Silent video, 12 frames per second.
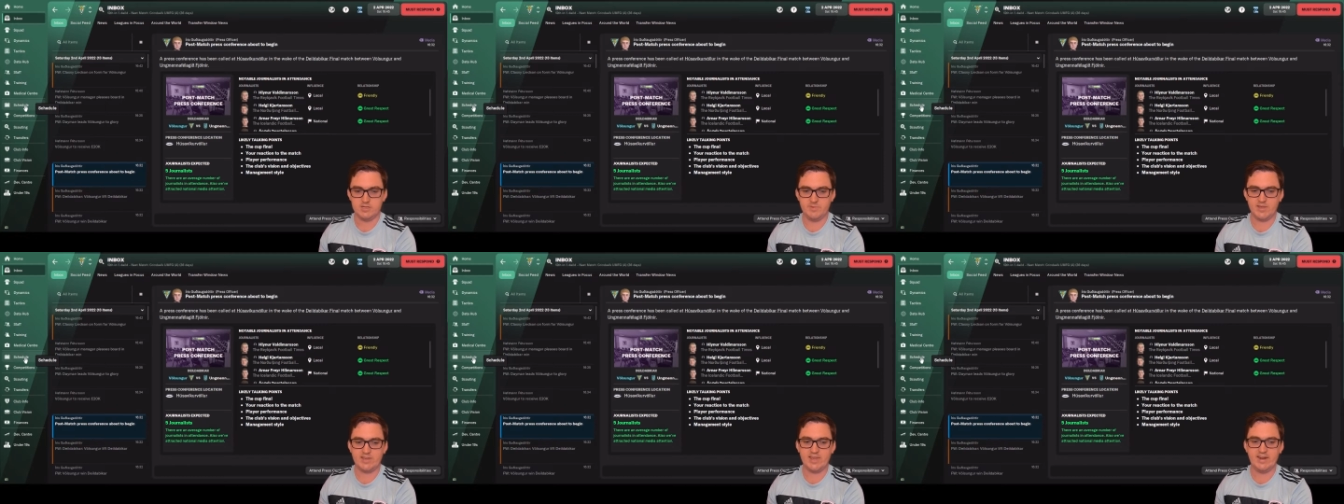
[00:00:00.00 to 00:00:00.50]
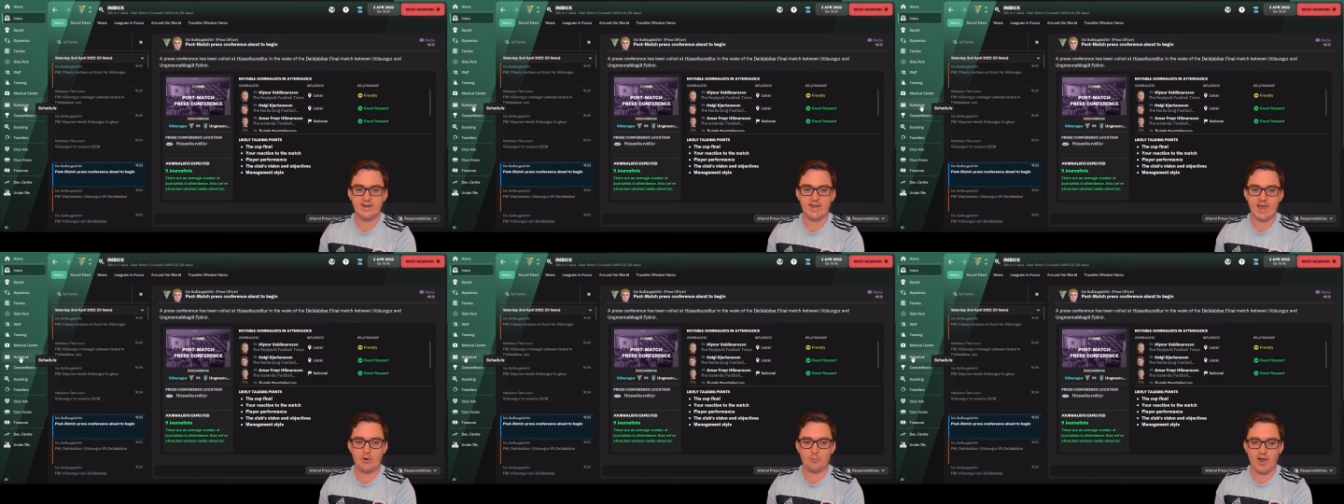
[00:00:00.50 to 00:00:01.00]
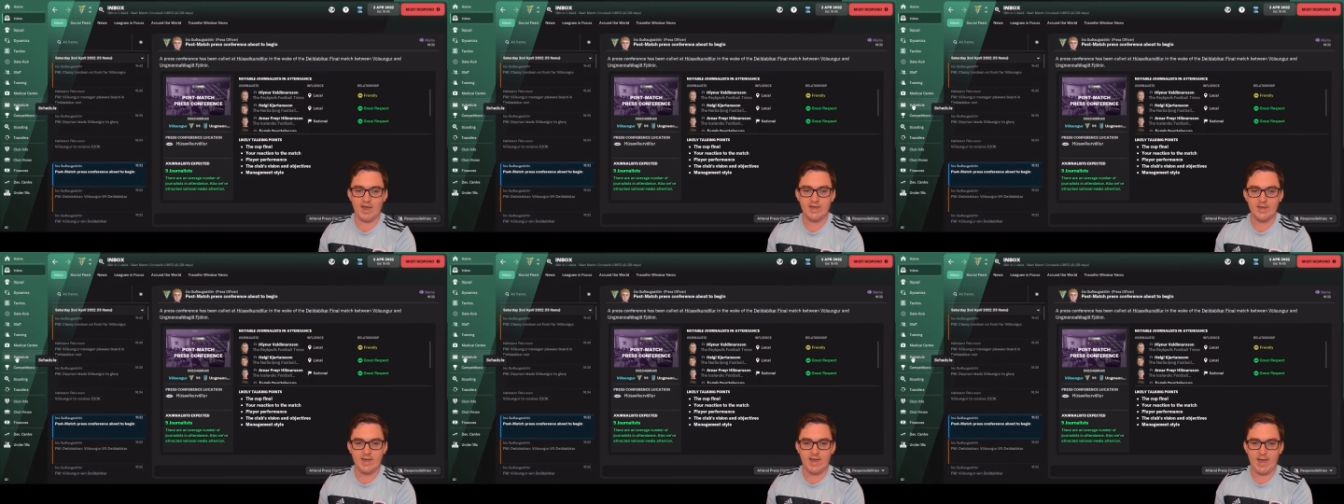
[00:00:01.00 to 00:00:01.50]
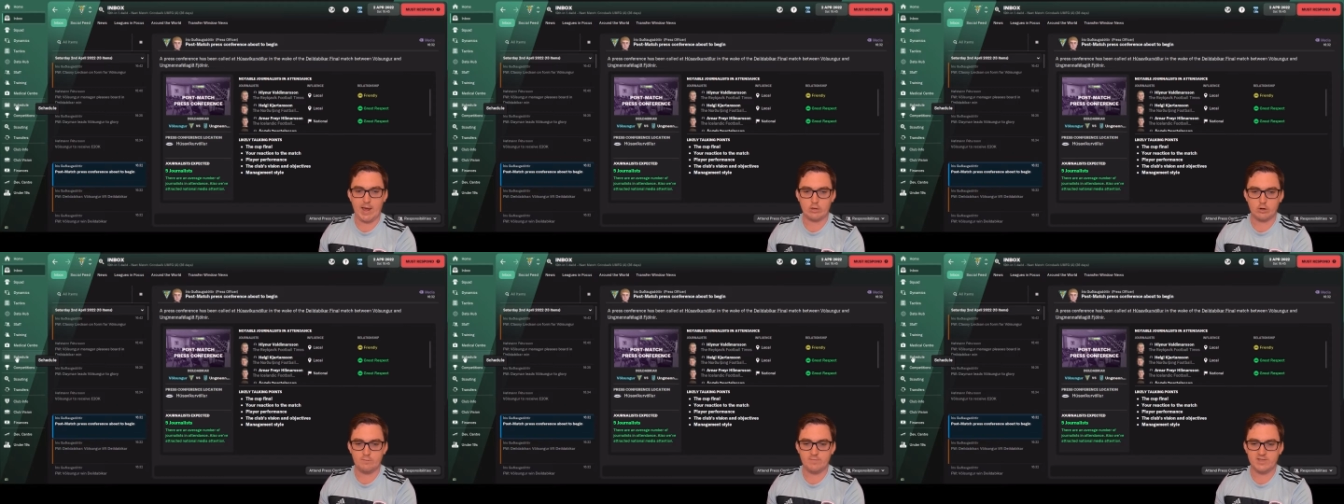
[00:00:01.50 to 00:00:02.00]
to be getting our way
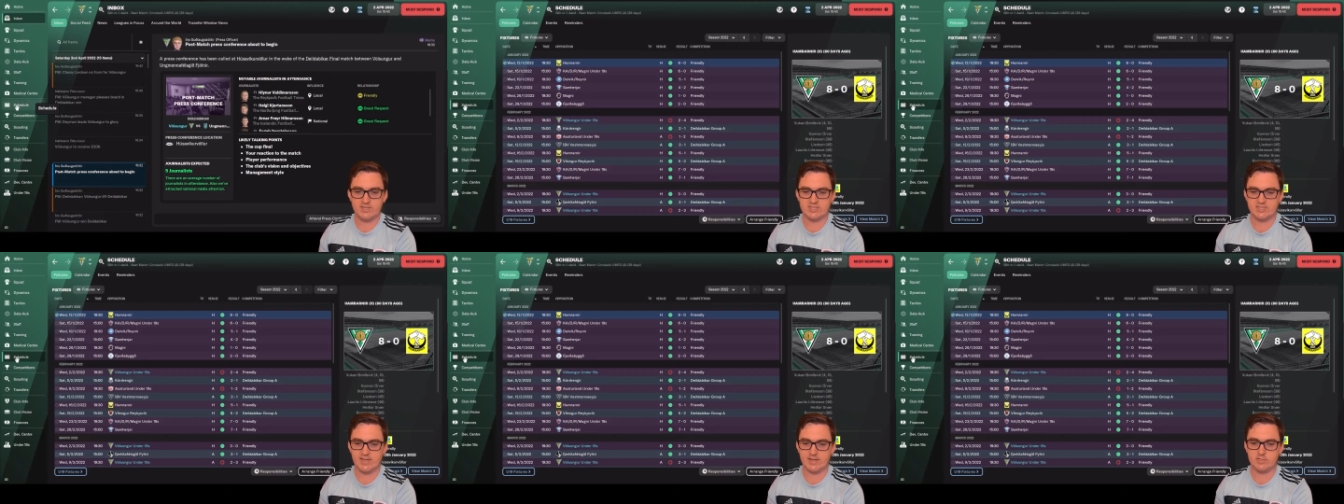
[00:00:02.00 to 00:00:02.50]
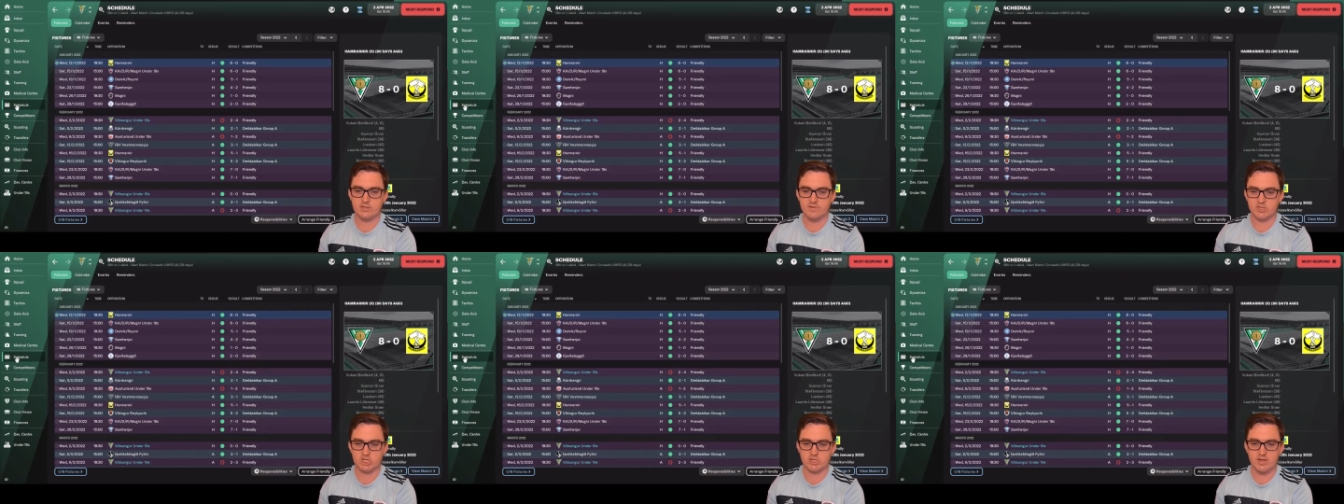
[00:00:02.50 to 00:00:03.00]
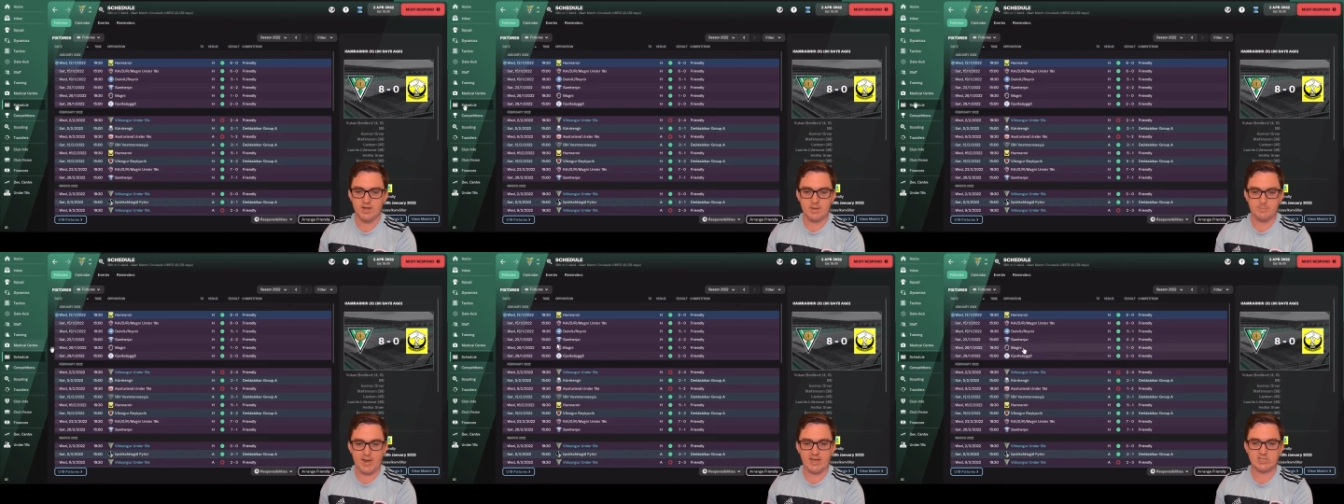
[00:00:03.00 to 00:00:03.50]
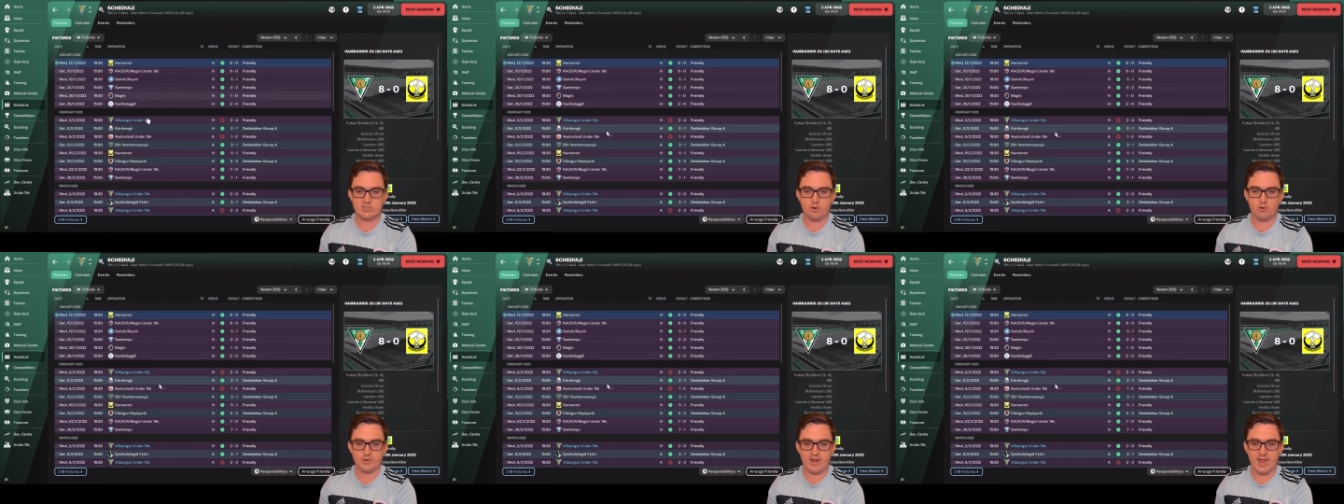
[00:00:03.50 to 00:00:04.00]
out of the second division based
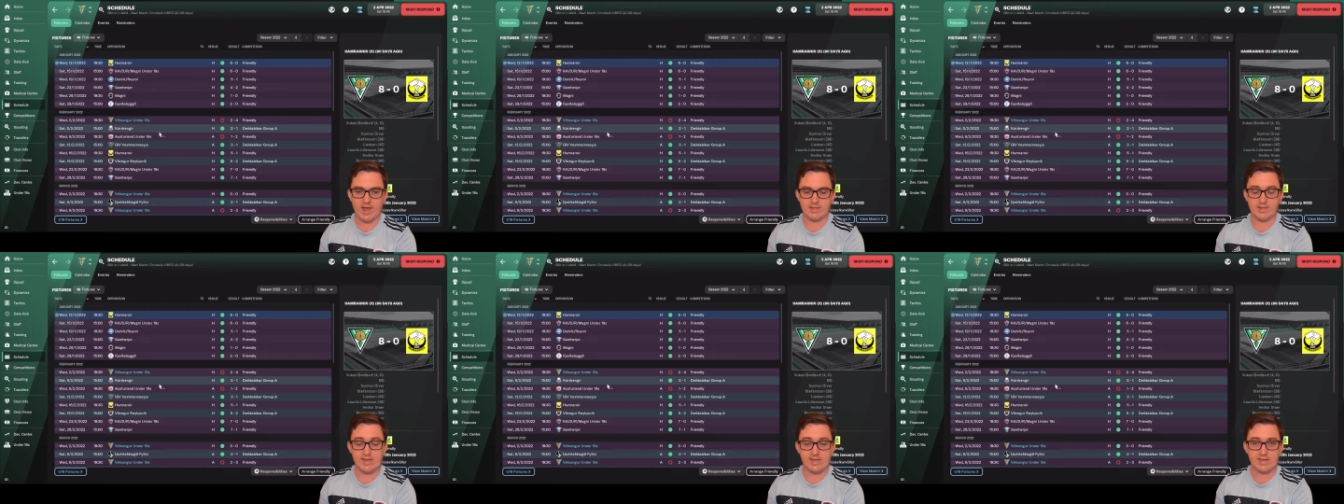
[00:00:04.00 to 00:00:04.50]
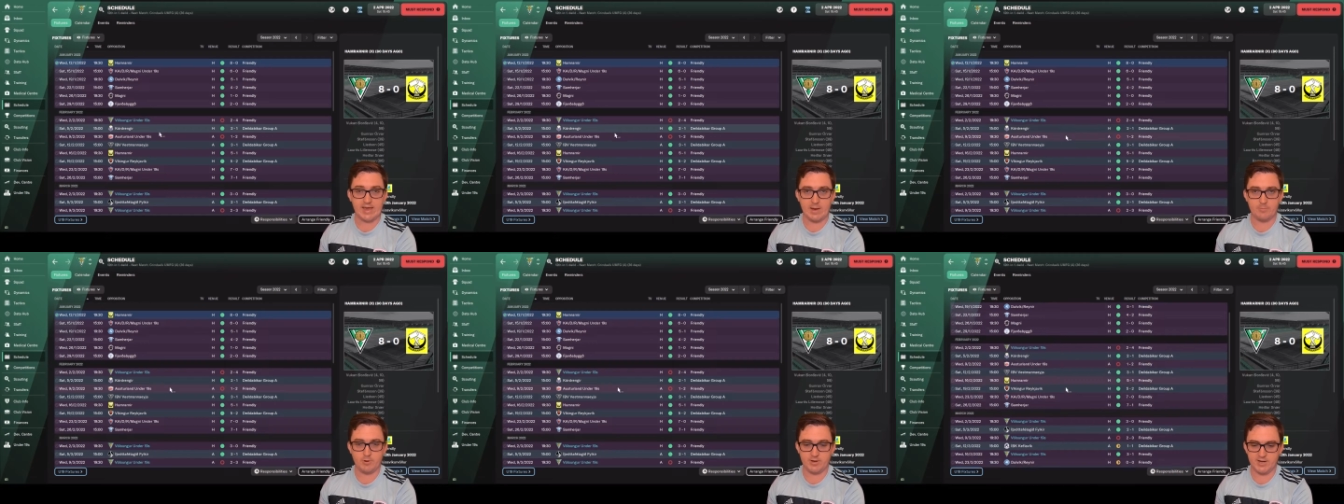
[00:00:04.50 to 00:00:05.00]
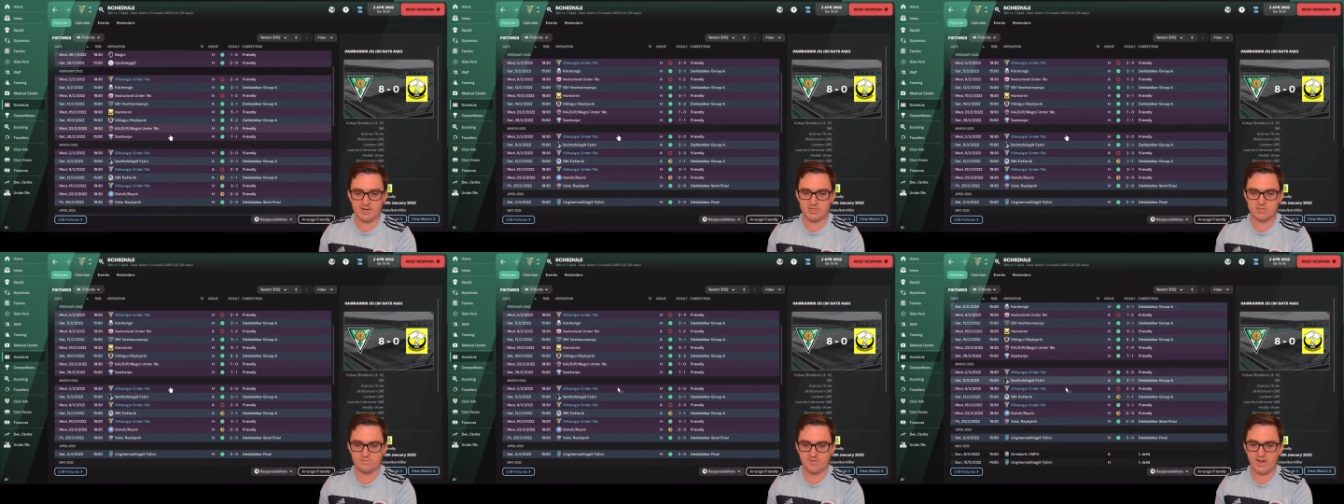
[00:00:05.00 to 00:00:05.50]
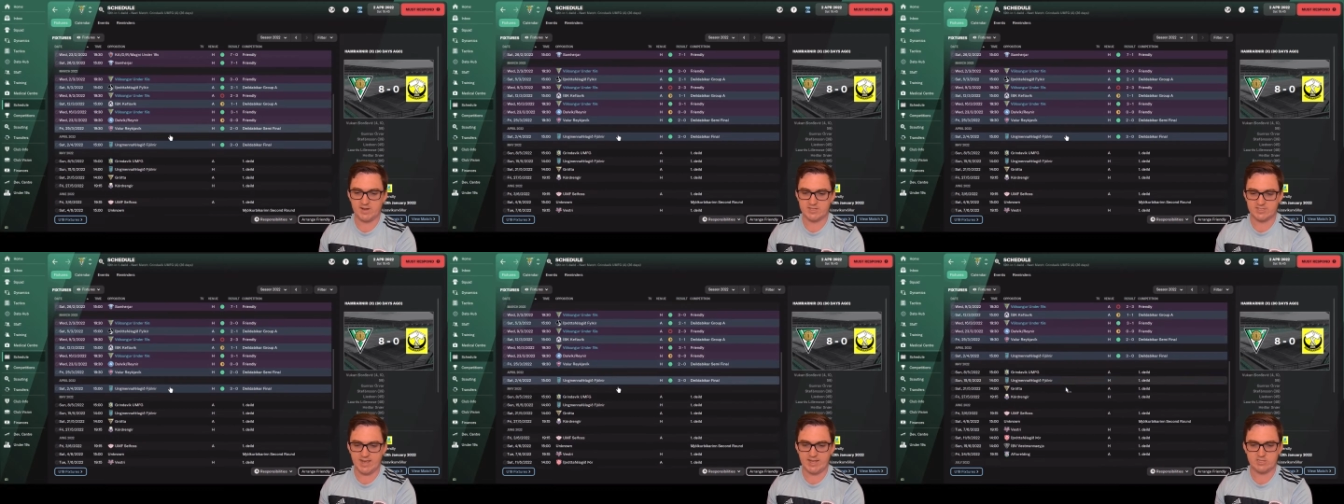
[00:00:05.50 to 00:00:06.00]
on our League Cup winner, is fair to
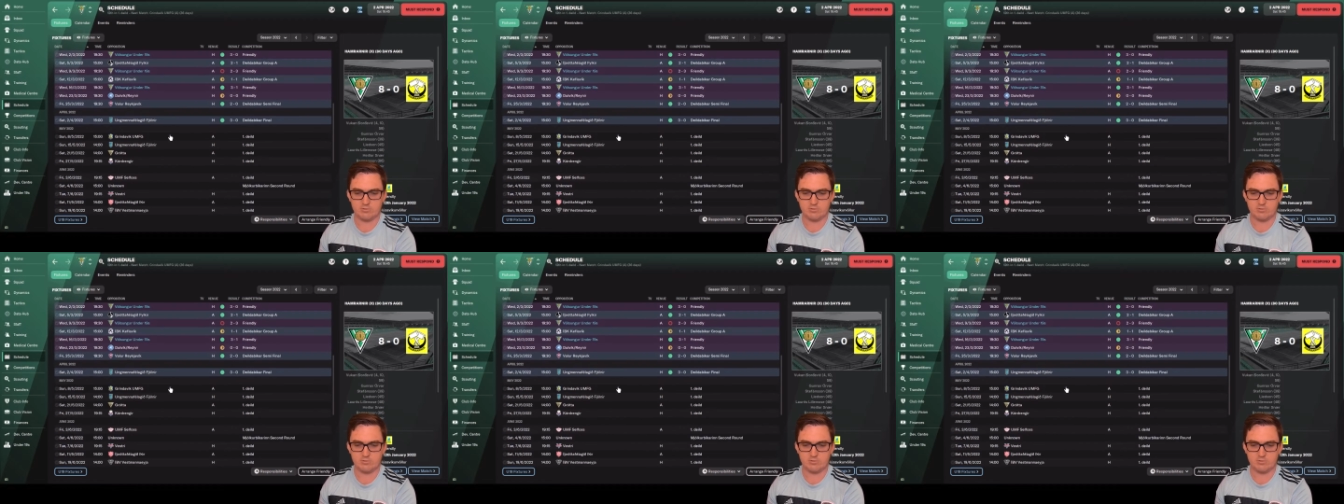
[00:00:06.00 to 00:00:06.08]
say.